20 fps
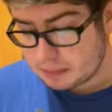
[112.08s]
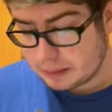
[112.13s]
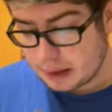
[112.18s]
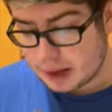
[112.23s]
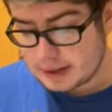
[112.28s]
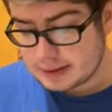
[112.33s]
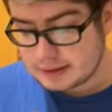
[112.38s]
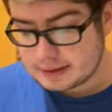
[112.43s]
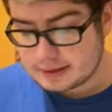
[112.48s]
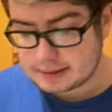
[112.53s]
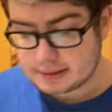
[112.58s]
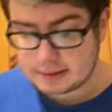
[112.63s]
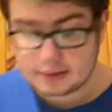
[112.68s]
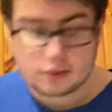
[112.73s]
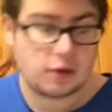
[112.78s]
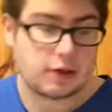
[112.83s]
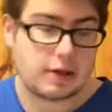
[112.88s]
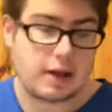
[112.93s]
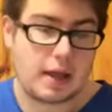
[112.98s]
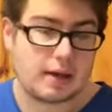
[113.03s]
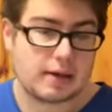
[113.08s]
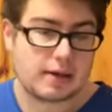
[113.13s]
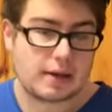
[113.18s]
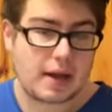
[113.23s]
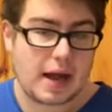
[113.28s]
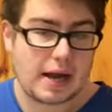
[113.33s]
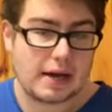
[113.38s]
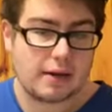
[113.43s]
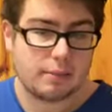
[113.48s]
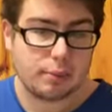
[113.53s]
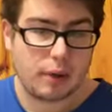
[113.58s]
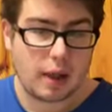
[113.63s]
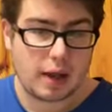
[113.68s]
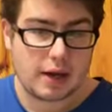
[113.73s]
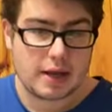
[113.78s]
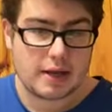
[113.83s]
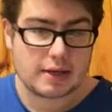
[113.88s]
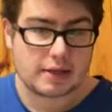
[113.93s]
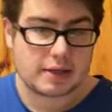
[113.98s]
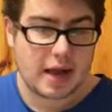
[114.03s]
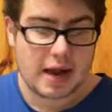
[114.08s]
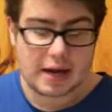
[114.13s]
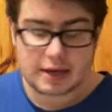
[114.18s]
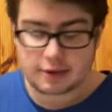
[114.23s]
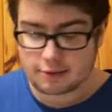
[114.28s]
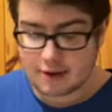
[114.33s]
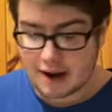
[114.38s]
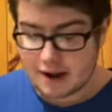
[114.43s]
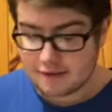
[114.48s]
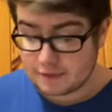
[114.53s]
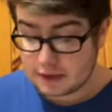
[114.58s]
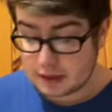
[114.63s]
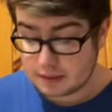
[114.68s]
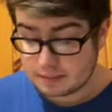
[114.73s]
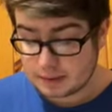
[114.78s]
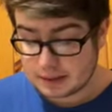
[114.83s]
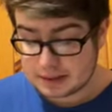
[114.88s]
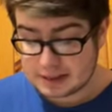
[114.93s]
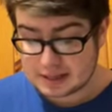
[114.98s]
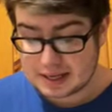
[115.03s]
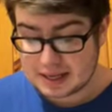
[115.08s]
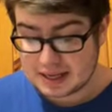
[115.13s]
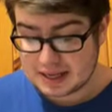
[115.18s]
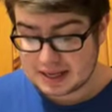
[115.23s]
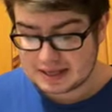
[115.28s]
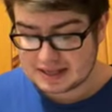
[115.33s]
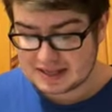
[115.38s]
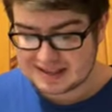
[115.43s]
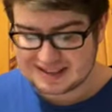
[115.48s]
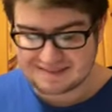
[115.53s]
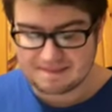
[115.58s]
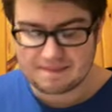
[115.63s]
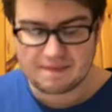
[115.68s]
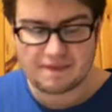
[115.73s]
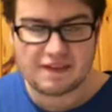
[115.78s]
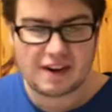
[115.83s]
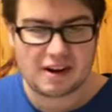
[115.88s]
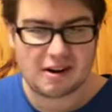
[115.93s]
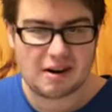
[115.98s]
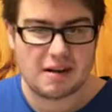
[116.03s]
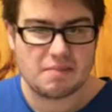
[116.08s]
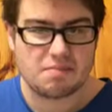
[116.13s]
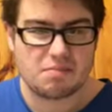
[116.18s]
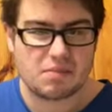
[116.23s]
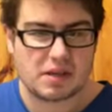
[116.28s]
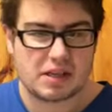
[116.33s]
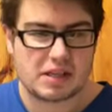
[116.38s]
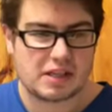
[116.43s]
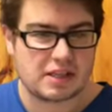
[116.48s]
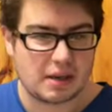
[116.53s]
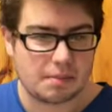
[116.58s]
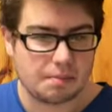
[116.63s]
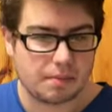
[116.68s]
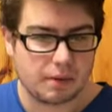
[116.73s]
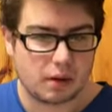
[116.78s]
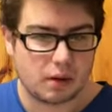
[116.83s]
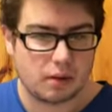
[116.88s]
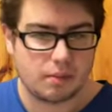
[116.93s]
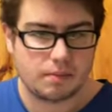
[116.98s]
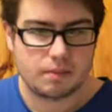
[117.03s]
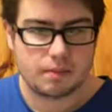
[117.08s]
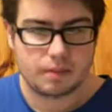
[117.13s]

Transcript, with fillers: blood, so it, it's kind of bloody. It's kind of graphic, but uh, it's very simple.